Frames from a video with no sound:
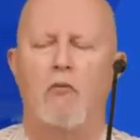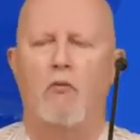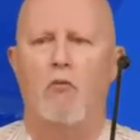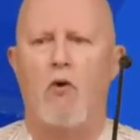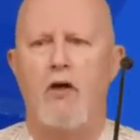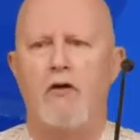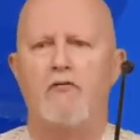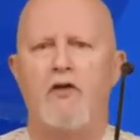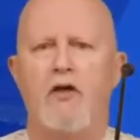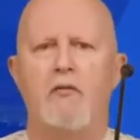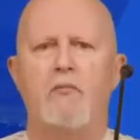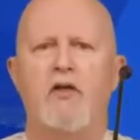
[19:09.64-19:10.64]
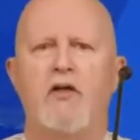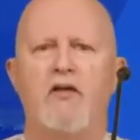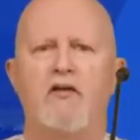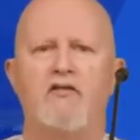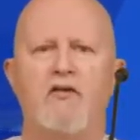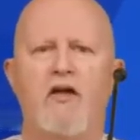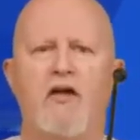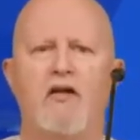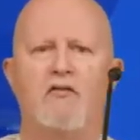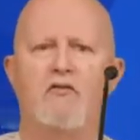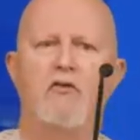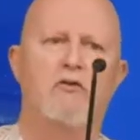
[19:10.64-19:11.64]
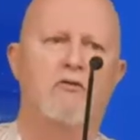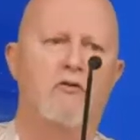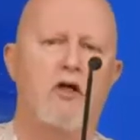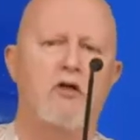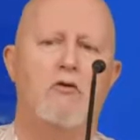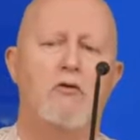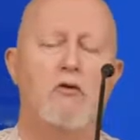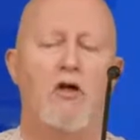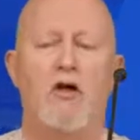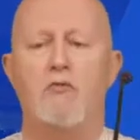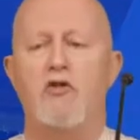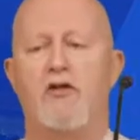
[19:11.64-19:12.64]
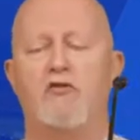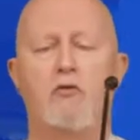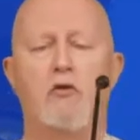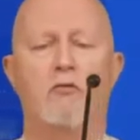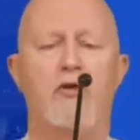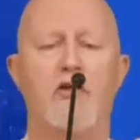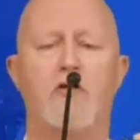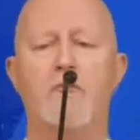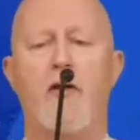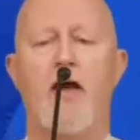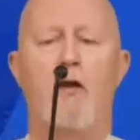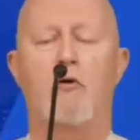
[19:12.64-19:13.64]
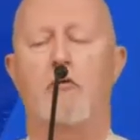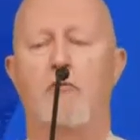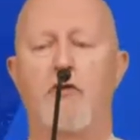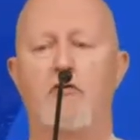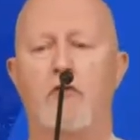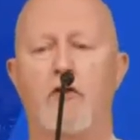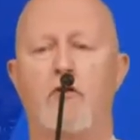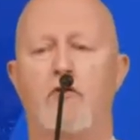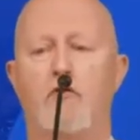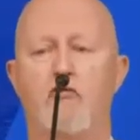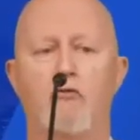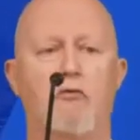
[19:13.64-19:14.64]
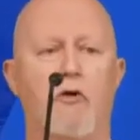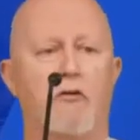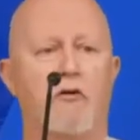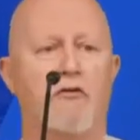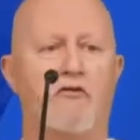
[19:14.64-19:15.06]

One of them is that not all objects will be compatible between the two queries.